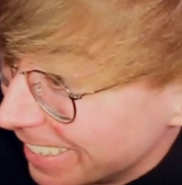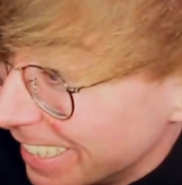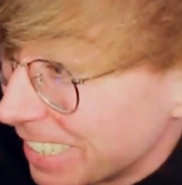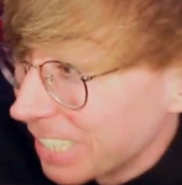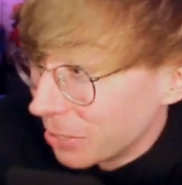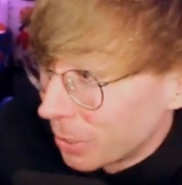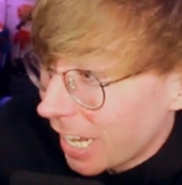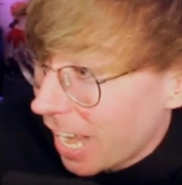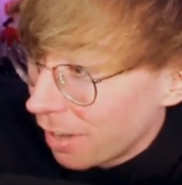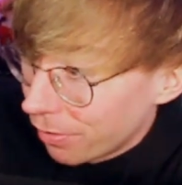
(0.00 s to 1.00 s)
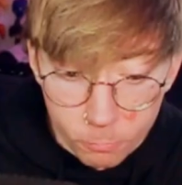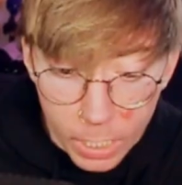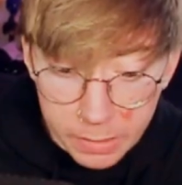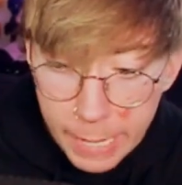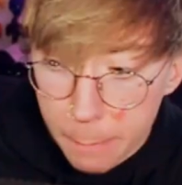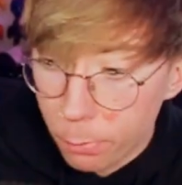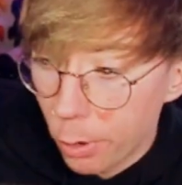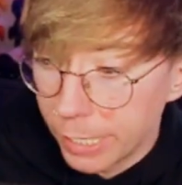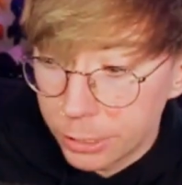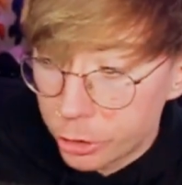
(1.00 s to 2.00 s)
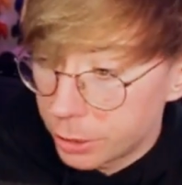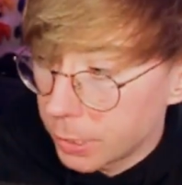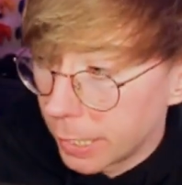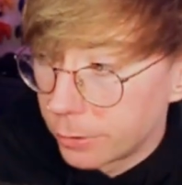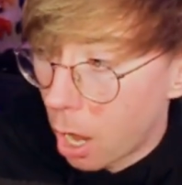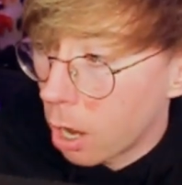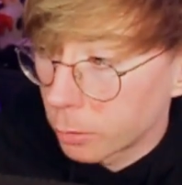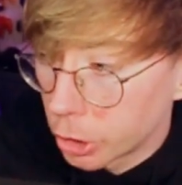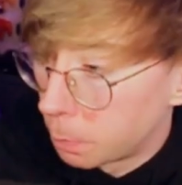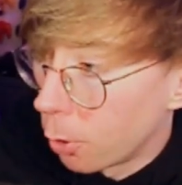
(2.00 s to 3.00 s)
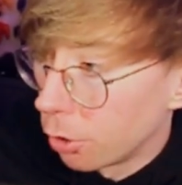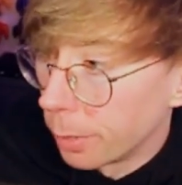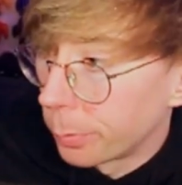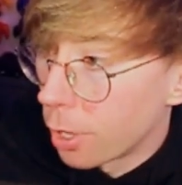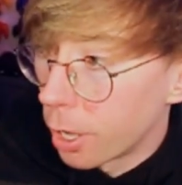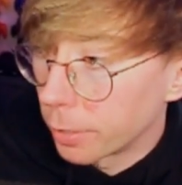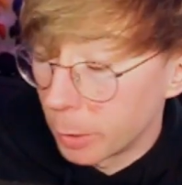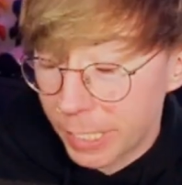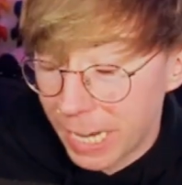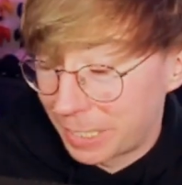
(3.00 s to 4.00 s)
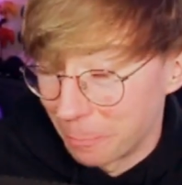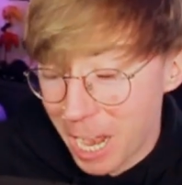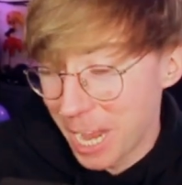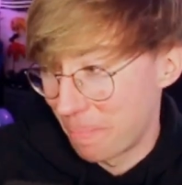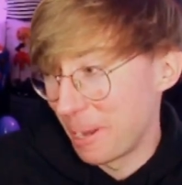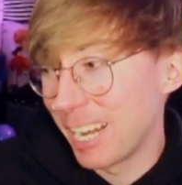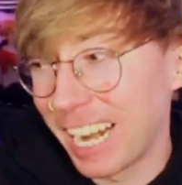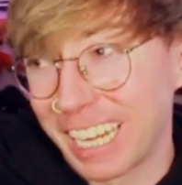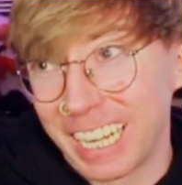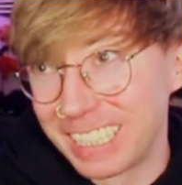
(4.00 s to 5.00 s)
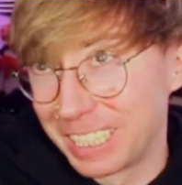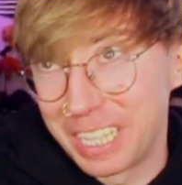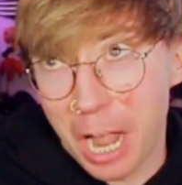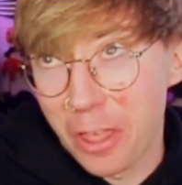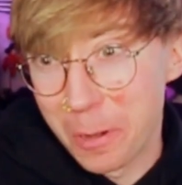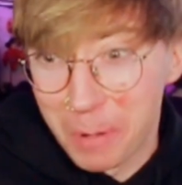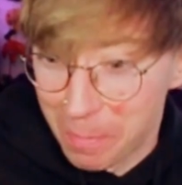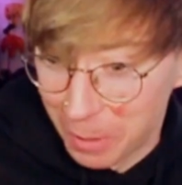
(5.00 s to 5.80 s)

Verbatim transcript: like, you can't even, at that point, it's just like, dog, just pull the plug. But that's my opinion. I guess the other people